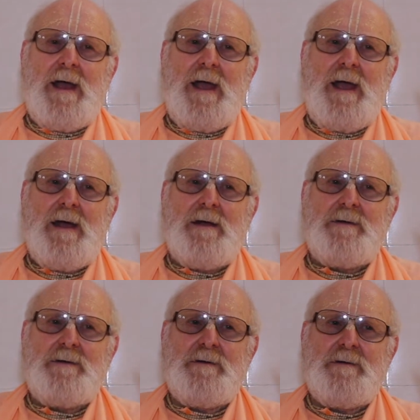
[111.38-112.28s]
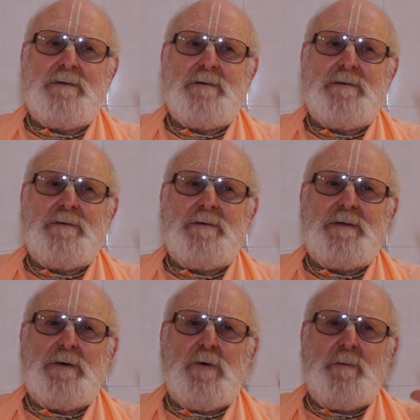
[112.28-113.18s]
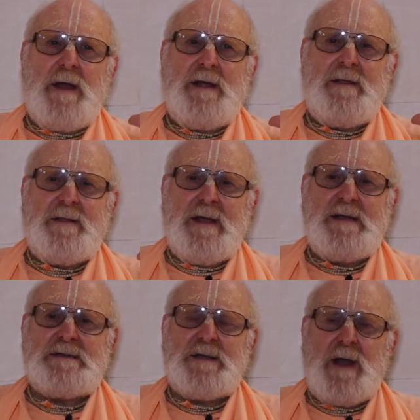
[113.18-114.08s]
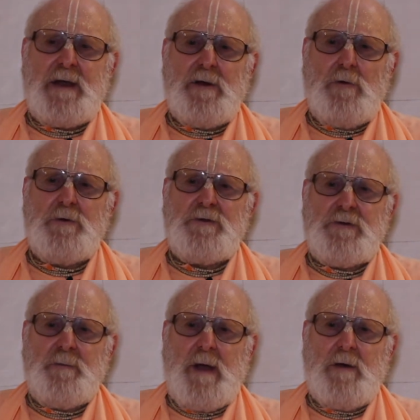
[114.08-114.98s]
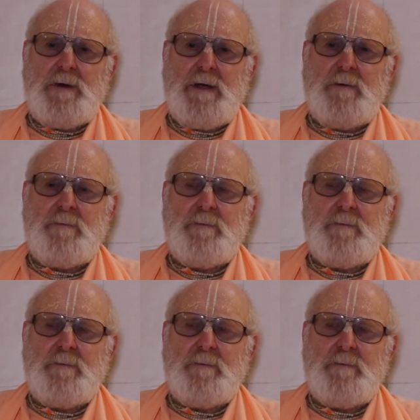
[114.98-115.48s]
and there were many things that I noticed about him.